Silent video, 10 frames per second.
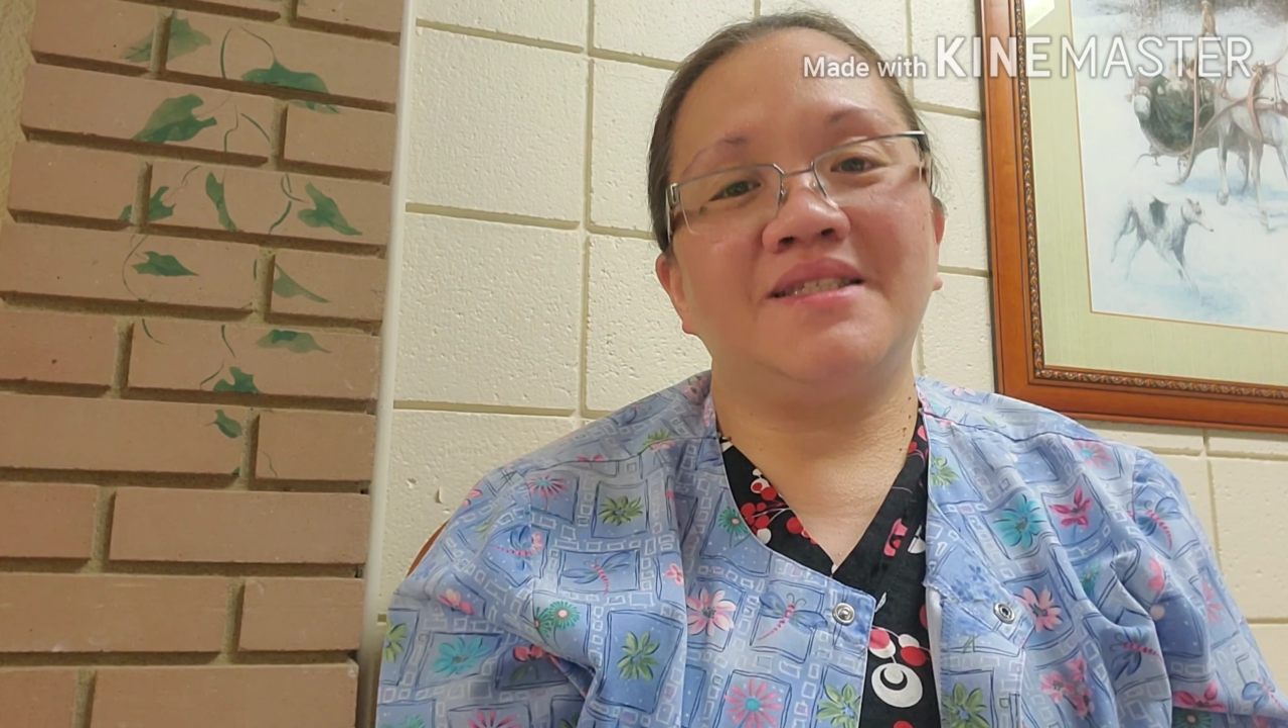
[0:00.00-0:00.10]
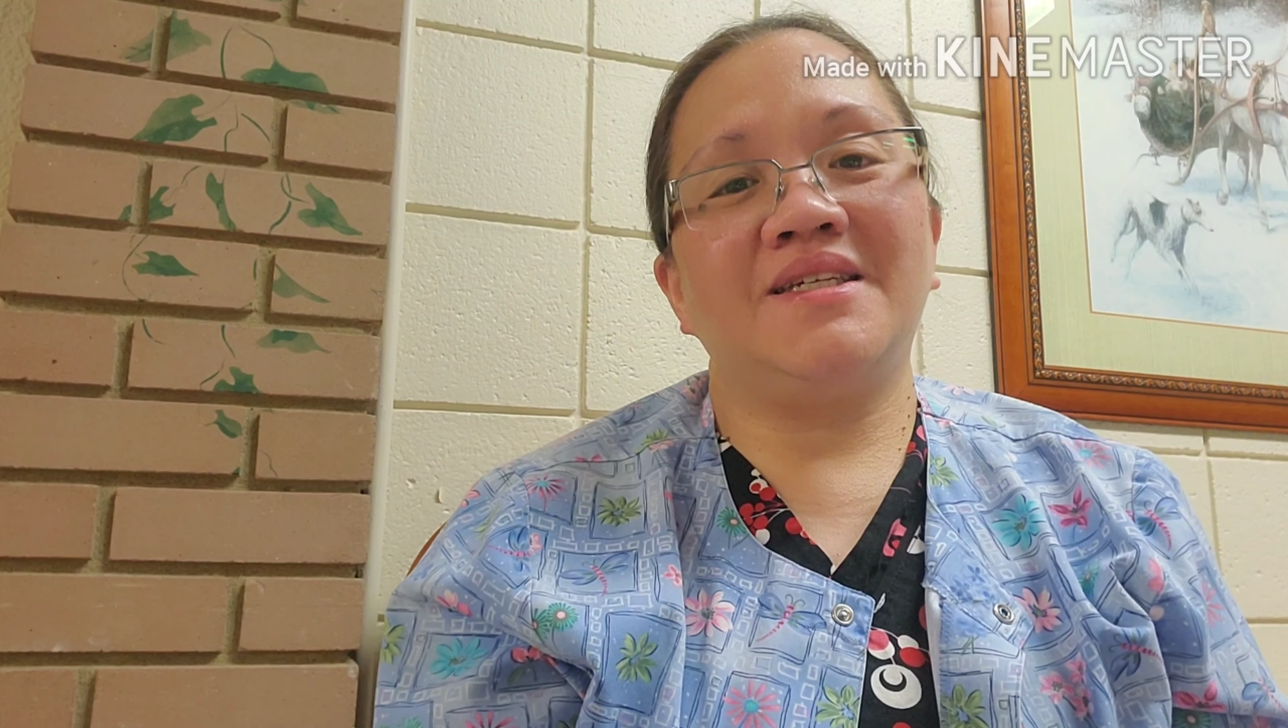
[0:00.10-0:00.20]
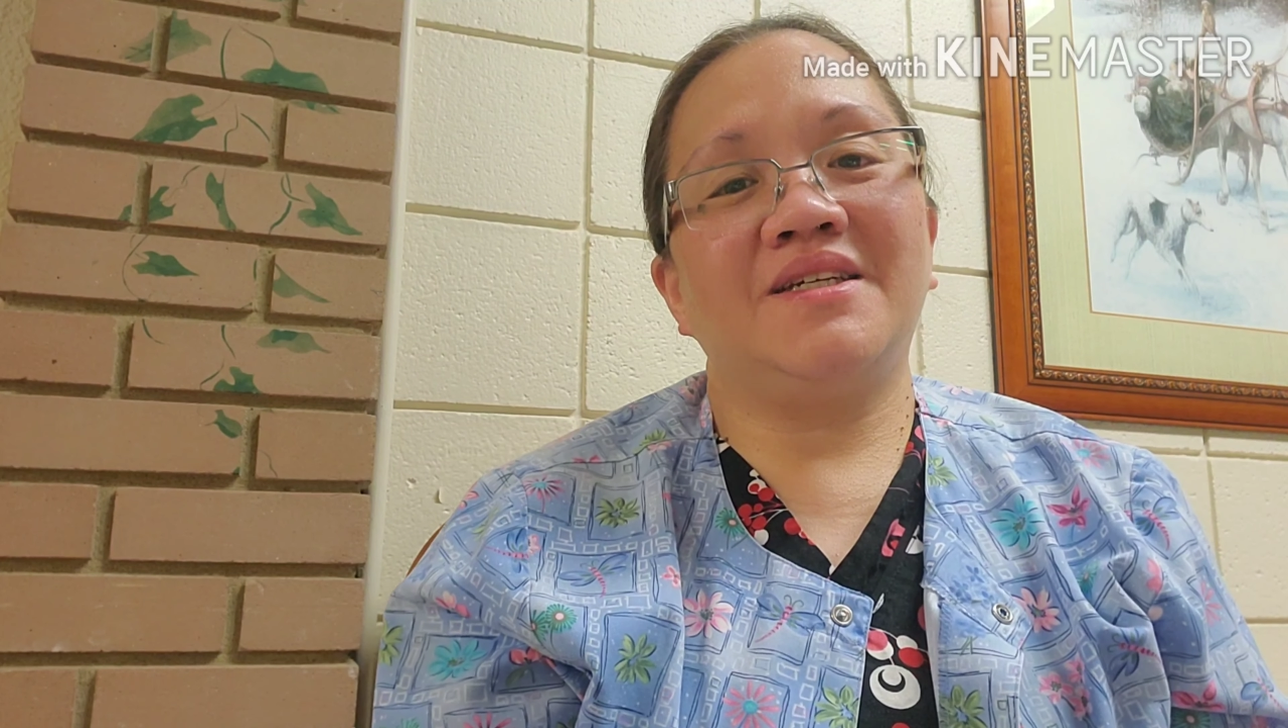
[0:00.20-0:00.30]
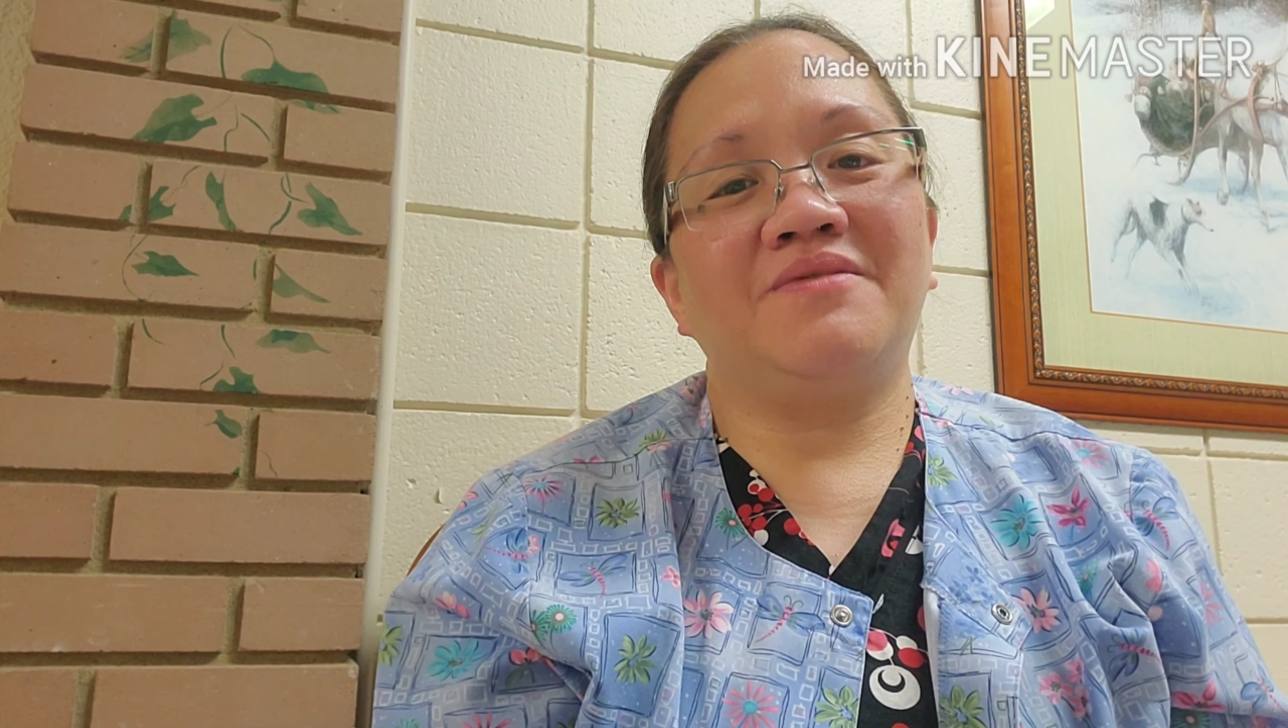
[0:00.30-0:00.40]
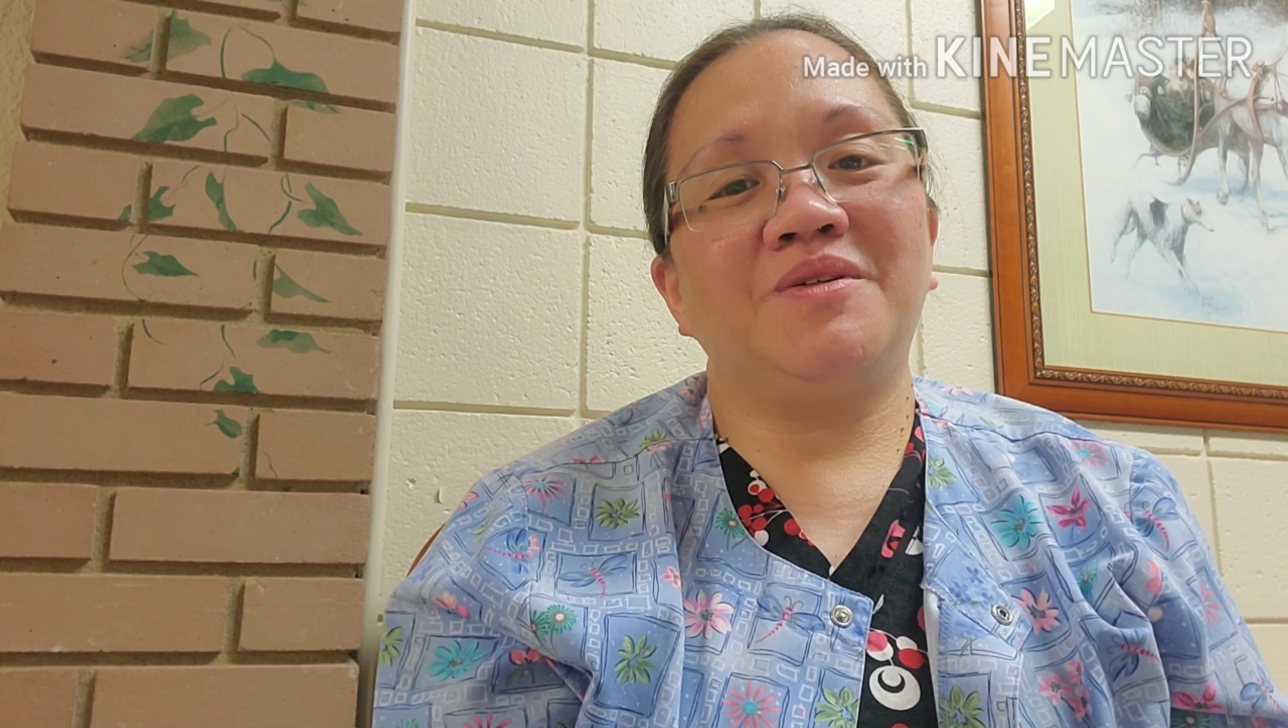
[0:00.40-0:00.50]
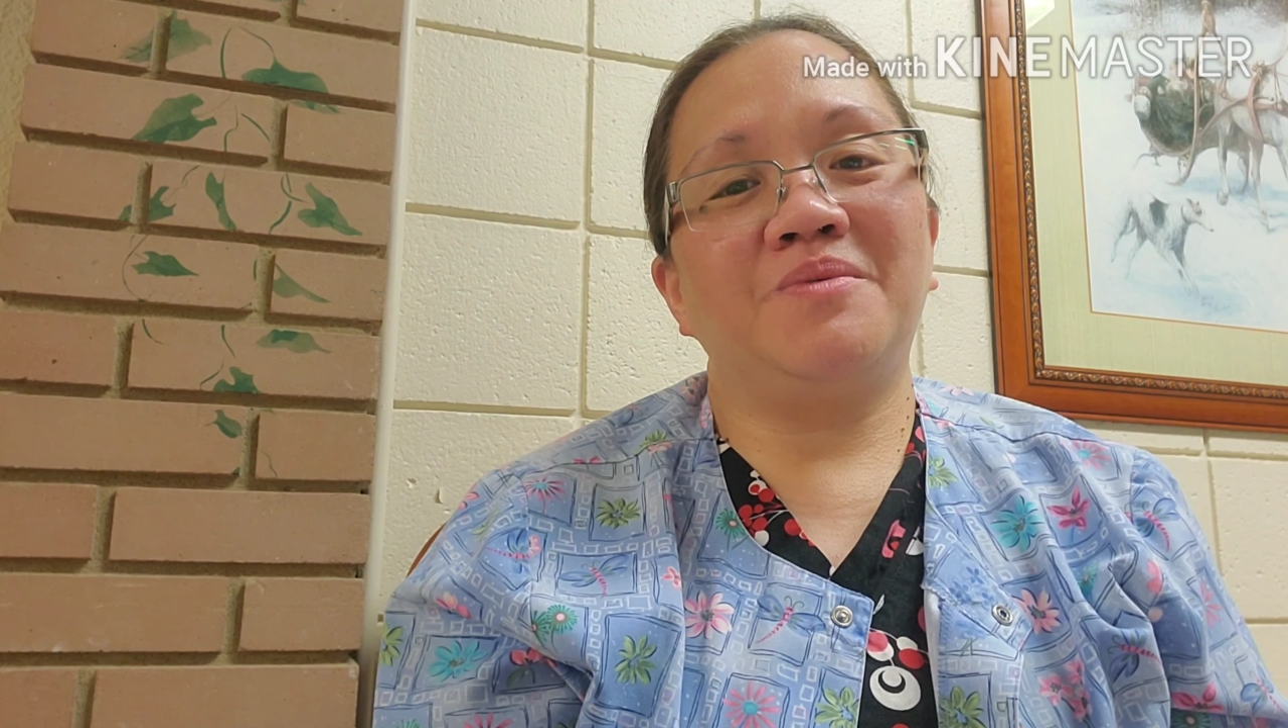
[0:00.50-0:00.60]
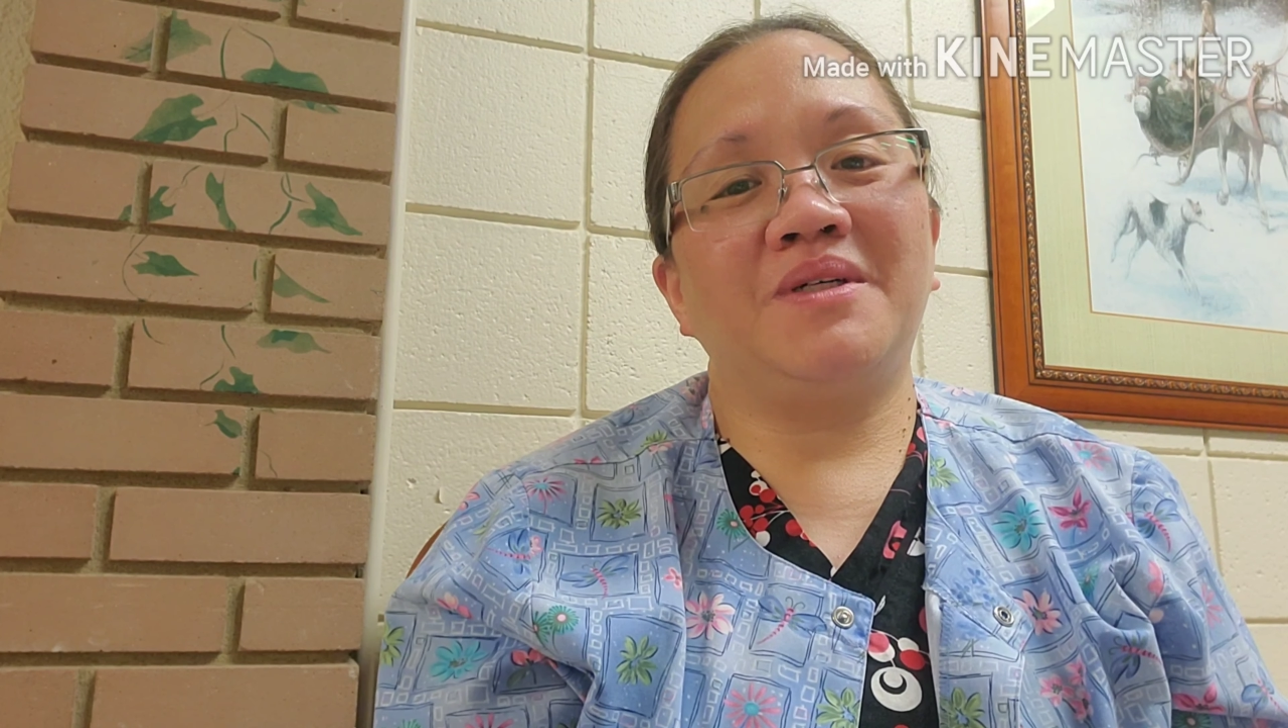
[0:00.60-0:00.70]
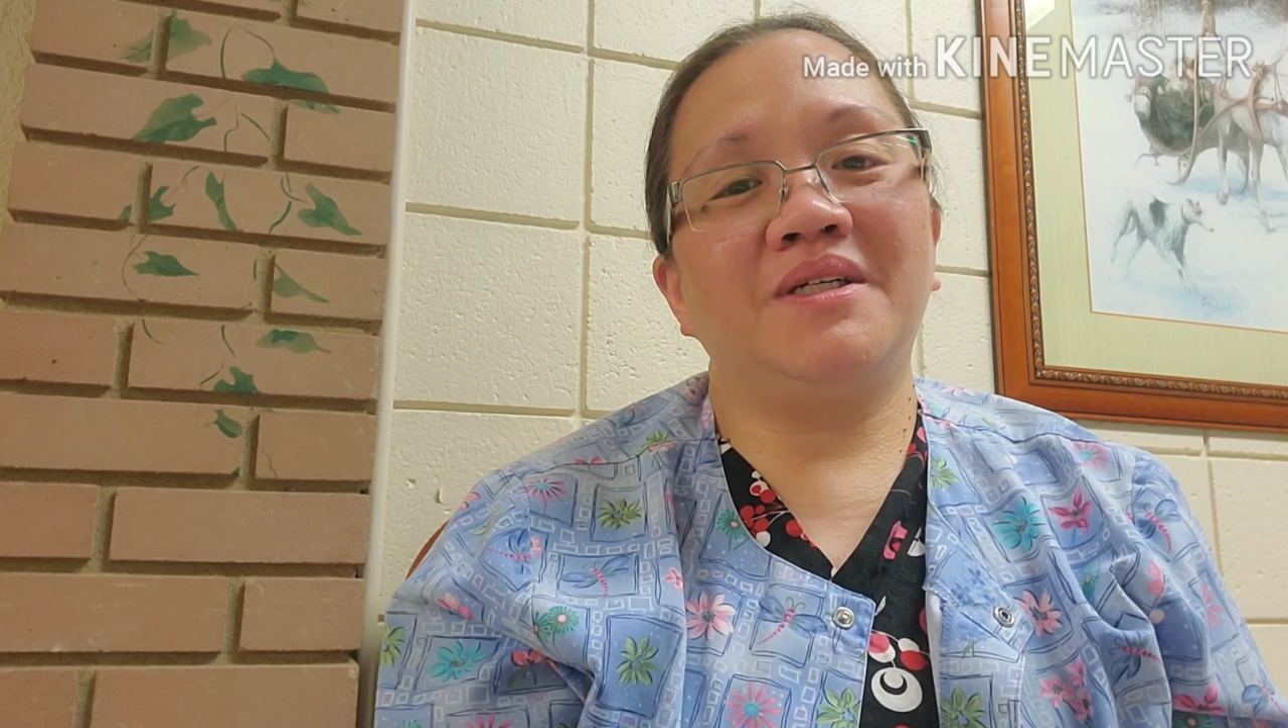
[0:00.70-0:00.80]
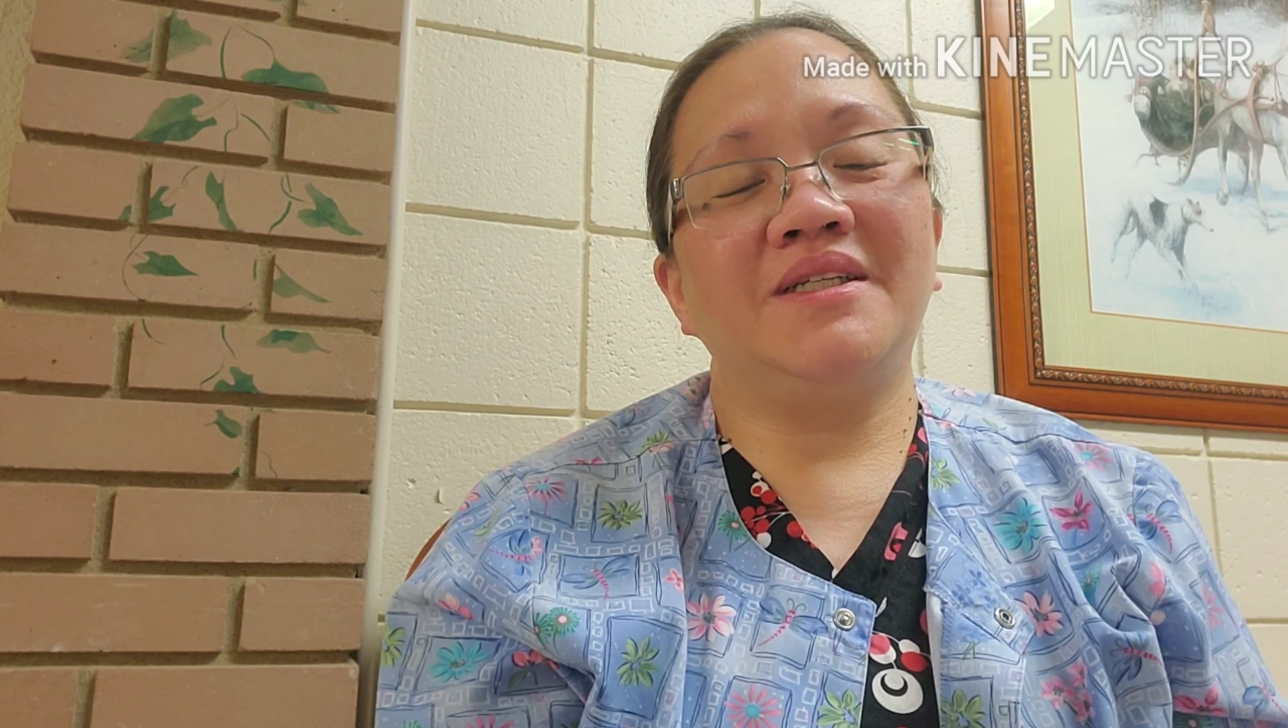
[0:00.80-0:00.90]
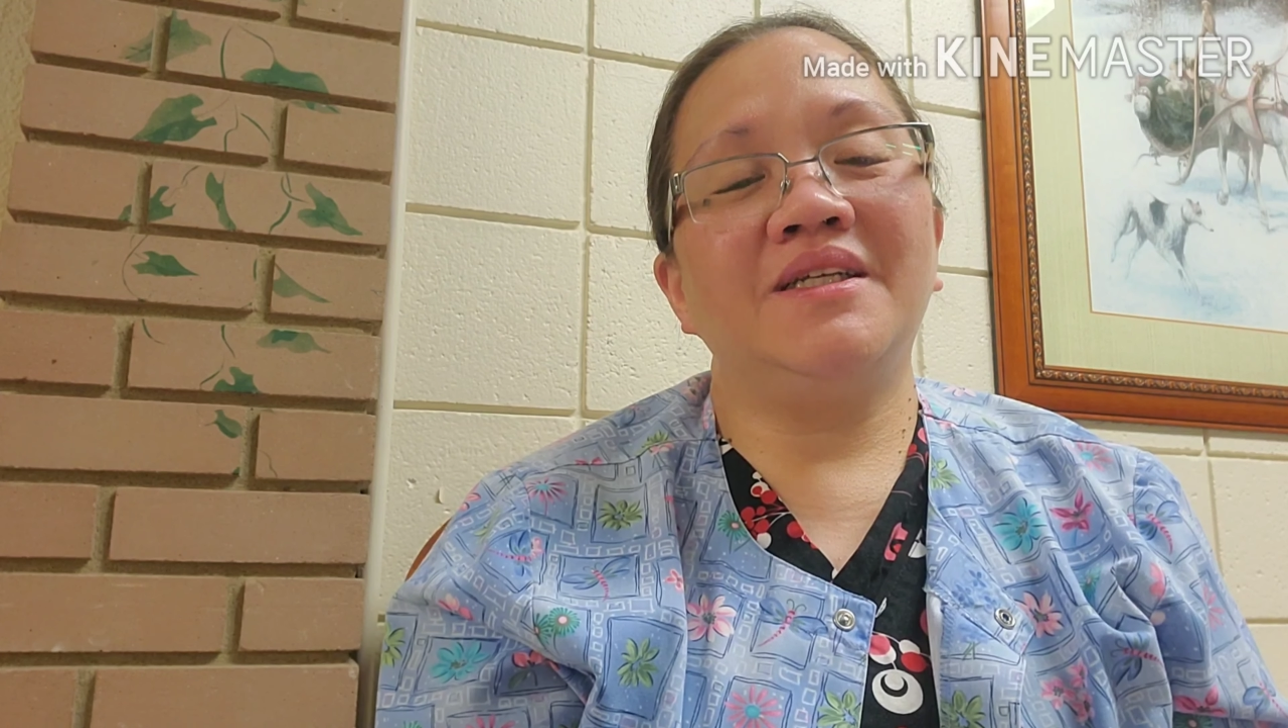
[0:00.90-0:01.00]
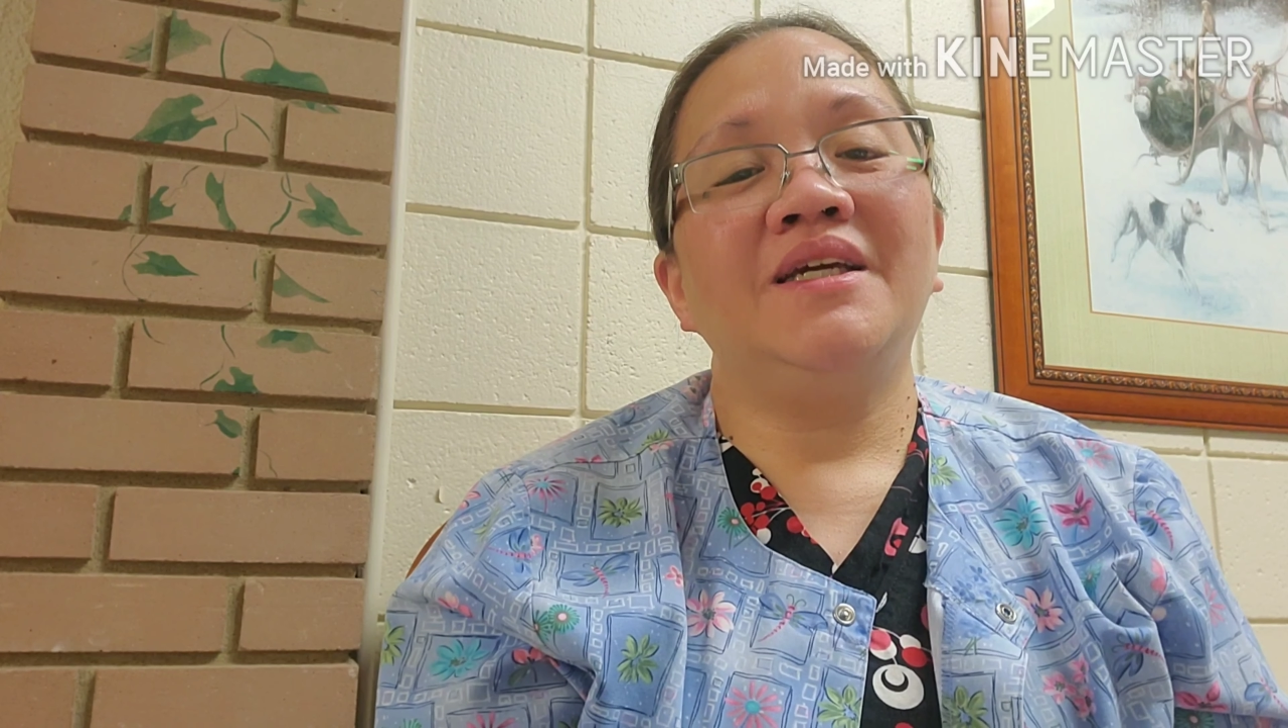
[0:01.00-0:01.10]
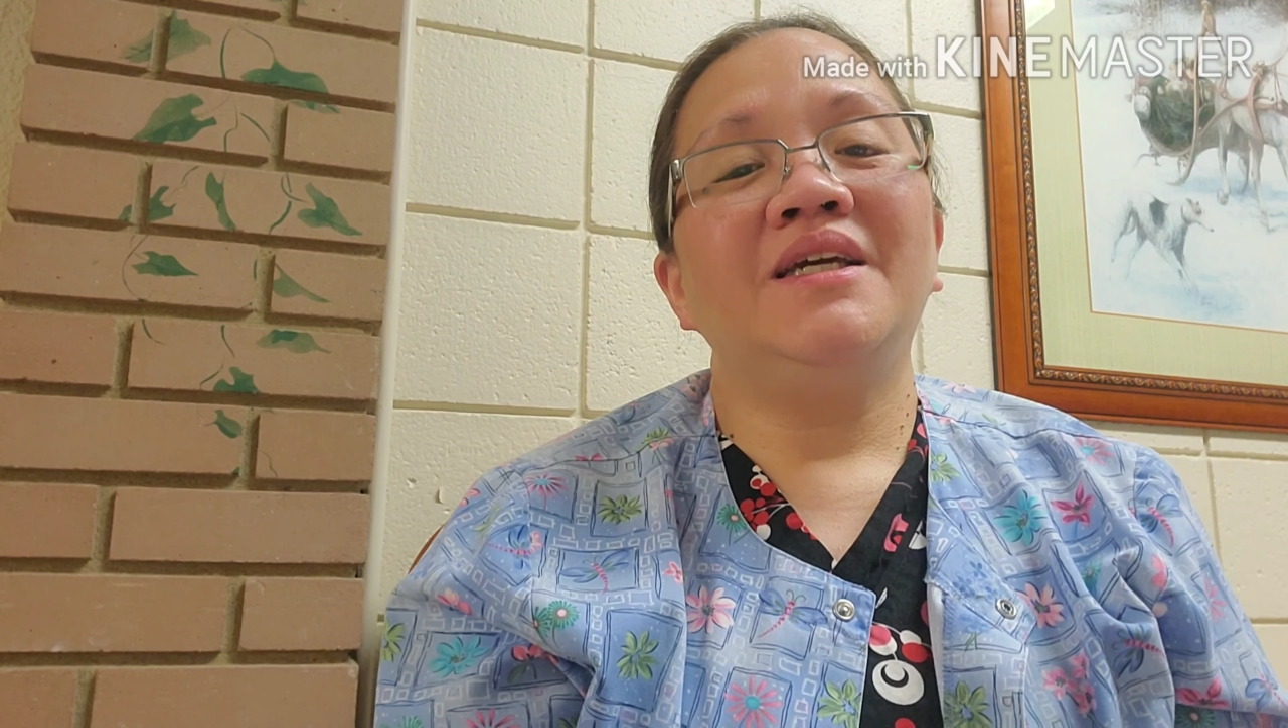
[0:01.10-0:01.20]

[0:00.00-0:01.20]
day everyone